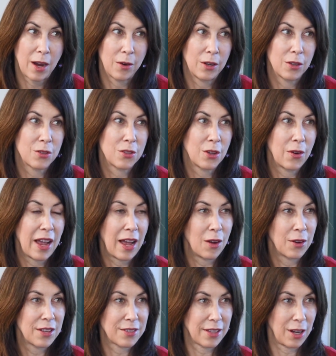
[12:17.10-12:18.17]
Firepower. So how
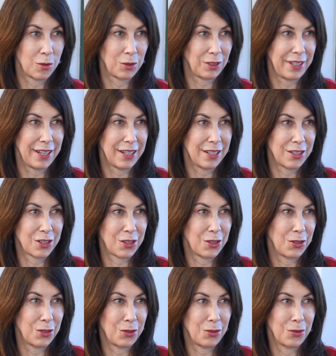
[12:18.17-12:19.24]
has that related
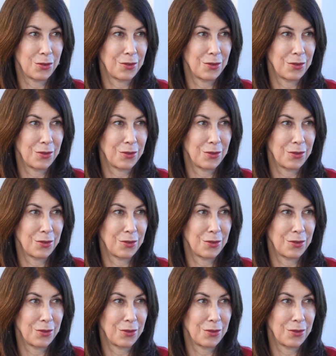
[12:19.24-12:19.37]
to?